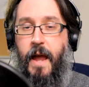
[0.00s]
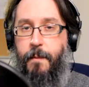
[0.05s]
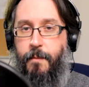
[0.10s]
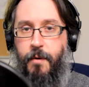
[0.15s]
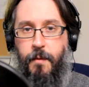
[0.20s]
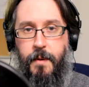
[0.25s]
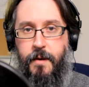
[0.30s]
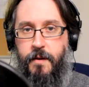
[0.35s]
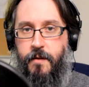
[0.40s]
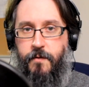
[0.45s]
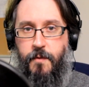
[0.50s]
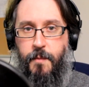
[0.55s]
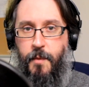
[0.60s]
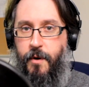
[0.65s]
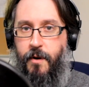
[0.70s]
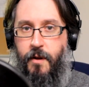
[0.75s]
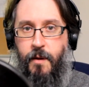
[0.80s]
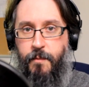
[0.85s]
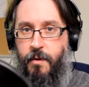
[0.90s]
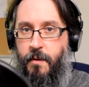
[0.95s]
probably just from
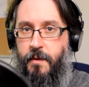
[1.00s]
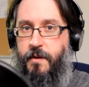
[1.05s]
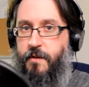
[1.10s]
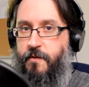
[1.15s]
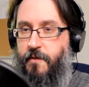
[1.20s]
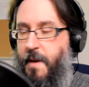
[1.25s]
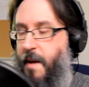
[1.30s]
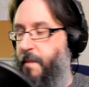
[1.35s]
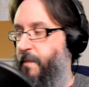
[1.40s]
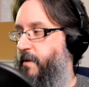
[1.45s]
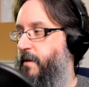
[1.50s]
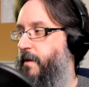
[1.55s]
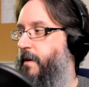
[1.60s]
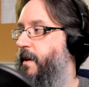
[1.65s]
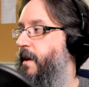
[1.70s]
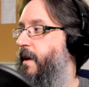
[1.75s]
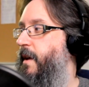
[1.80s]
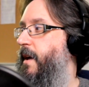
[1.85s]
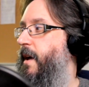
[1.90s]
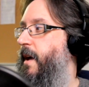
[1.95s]
online, probably just from Amazon,
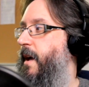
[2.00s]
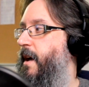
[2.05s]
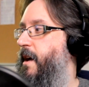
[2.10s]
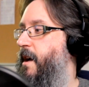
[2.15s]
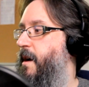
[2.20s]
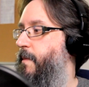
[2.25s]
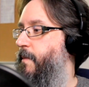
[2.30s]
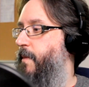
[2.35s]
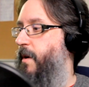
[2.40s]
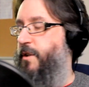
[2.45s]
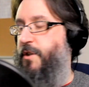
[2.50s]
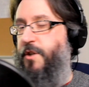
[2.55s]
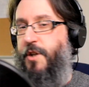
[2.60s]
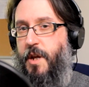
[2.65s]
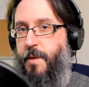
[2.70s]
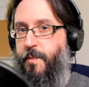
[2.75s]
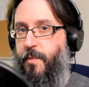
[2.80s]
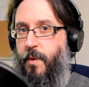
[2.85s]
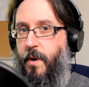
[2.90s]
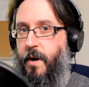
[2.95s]
a
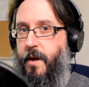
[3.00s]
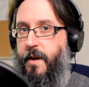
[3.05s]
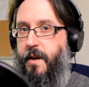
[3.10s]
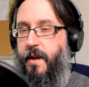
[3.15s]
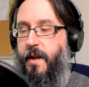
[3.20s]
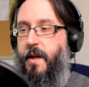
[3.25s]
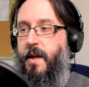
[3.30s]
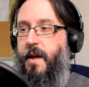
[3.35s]
cheap one